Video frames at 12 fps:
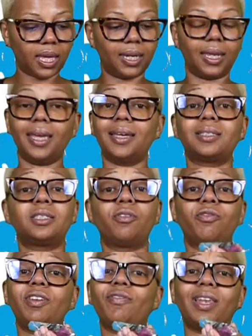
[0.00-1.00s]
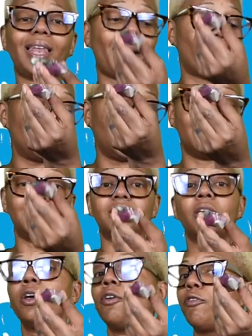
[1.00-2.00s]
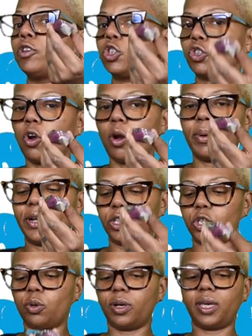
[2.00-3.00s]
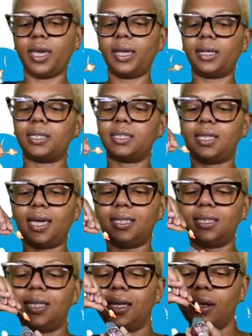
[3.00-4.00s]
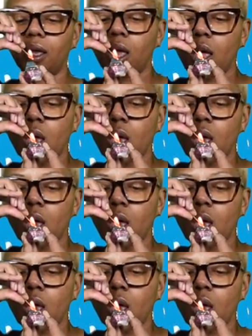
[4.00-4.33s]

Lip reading: And here's to Viva La Buds for strawberry shortcake. Let's taste it.